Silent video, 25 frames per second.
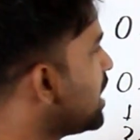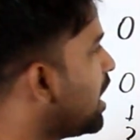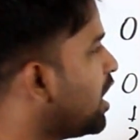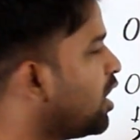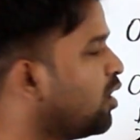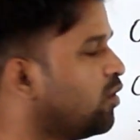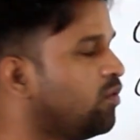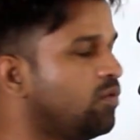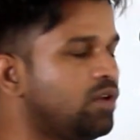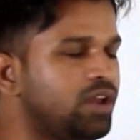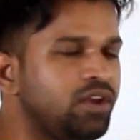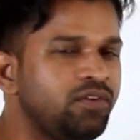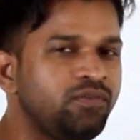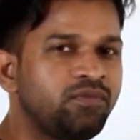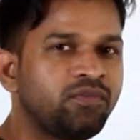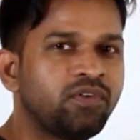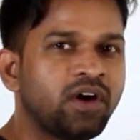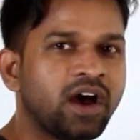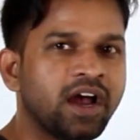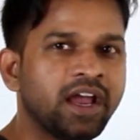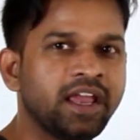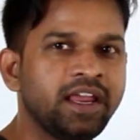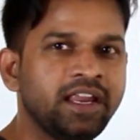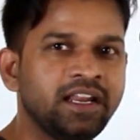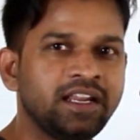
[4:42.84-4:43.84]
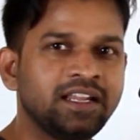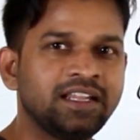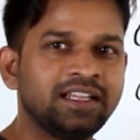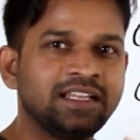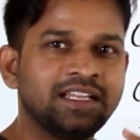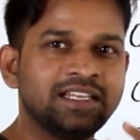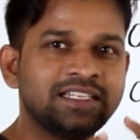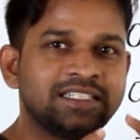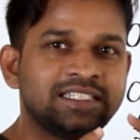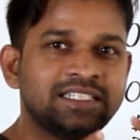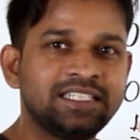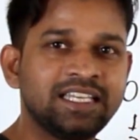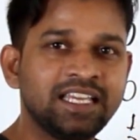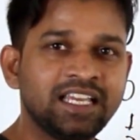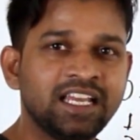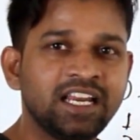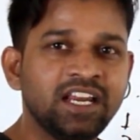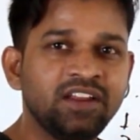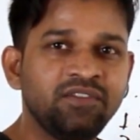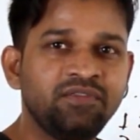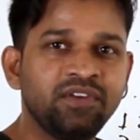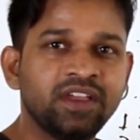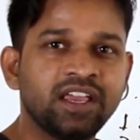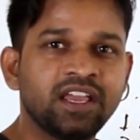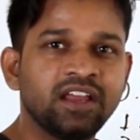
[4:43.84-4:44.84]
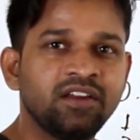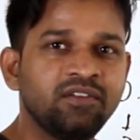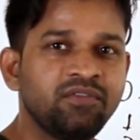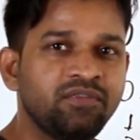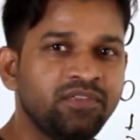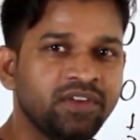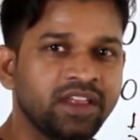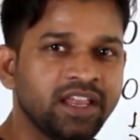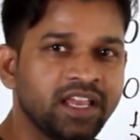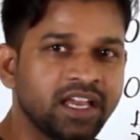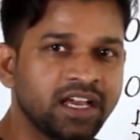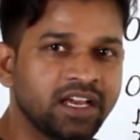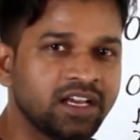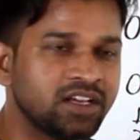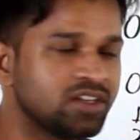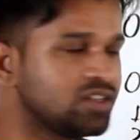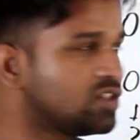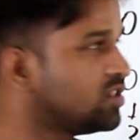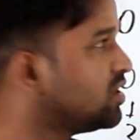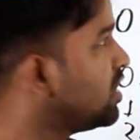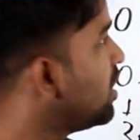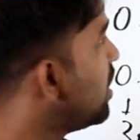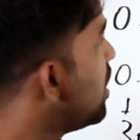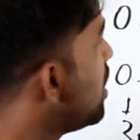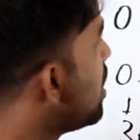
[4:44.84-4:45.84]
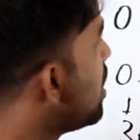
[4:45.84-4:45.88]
how we find the significant figures